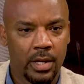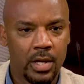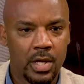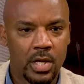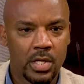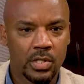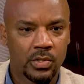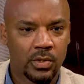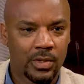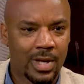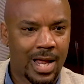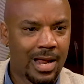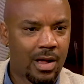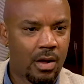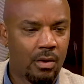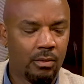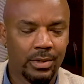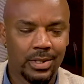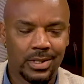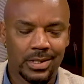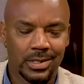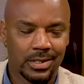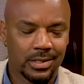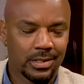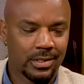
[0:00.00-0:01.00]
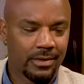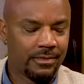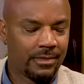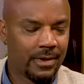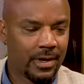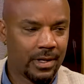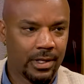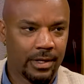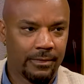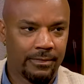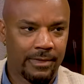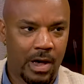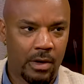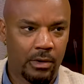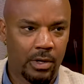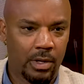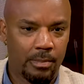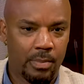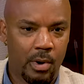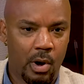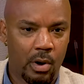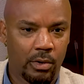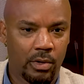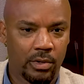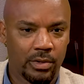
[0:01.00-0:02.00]
So not only just as a founding
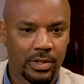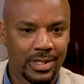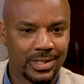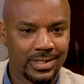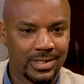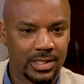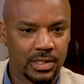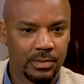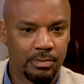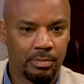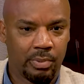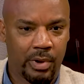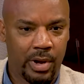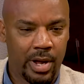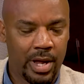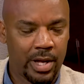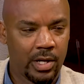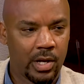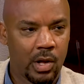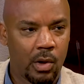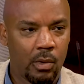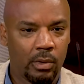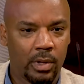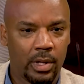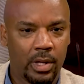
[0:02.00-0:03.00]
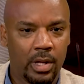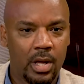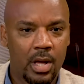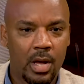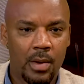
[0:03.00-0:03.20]
partner that's just brand only,